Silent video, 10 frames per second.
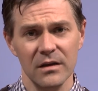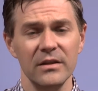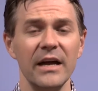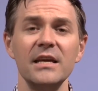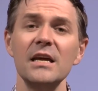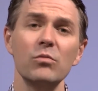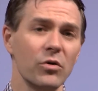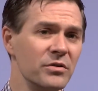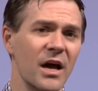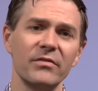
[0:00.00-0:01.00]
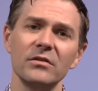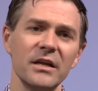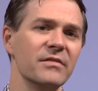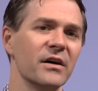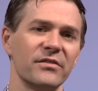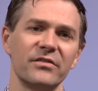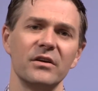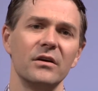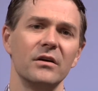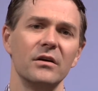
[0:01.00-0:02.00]
that He will never leave us
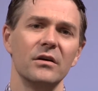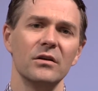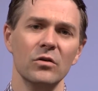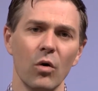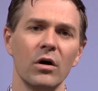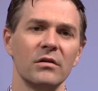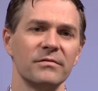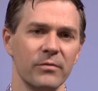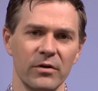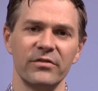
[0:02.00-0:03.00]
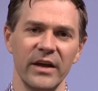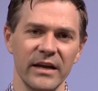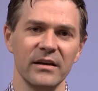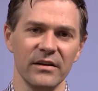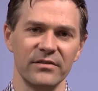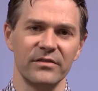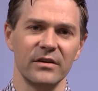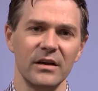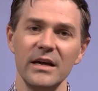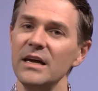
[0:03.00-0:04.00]
nor forsake us.
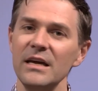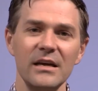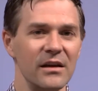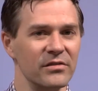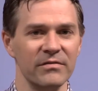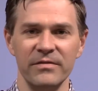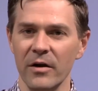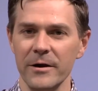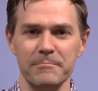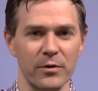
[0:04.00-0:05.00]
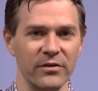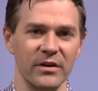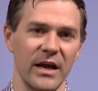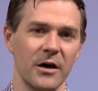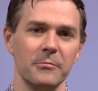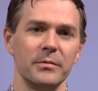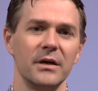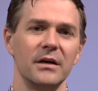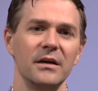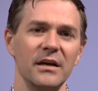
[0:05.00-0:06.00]
He is a very present help
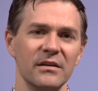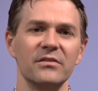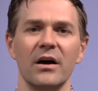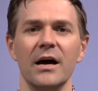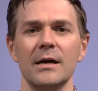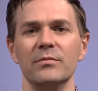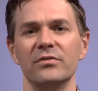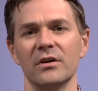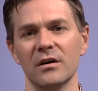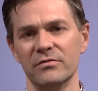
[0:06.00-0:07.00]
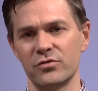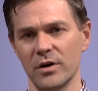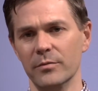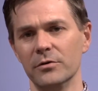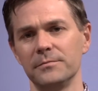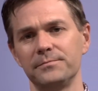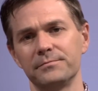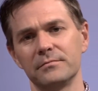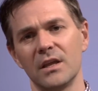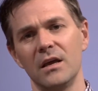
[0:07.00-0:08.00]
in times of trouble.
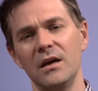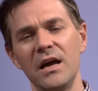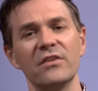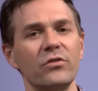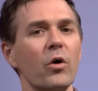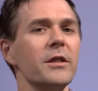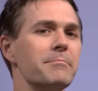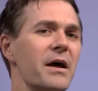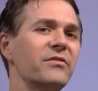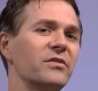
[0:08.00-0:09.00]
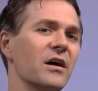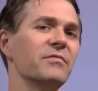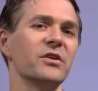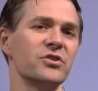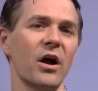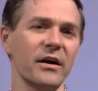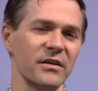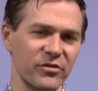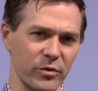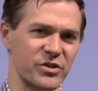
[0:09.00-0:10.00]
And so in the midst of the
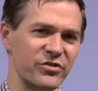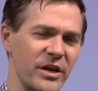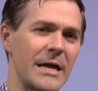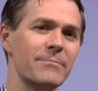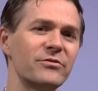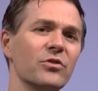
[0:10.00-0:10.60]
darkness which seems